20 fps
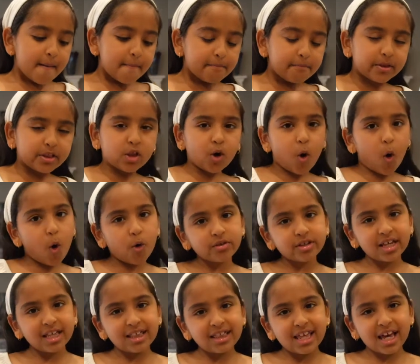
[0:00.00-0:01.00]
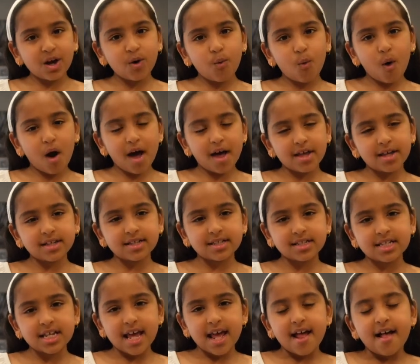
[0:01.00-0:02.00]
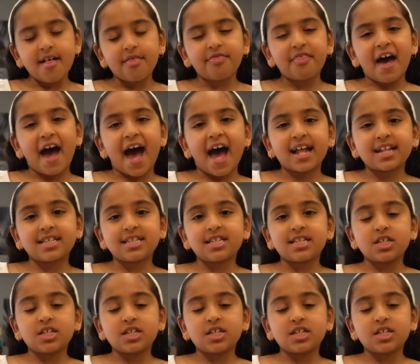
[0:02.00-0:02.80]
But the only thing was that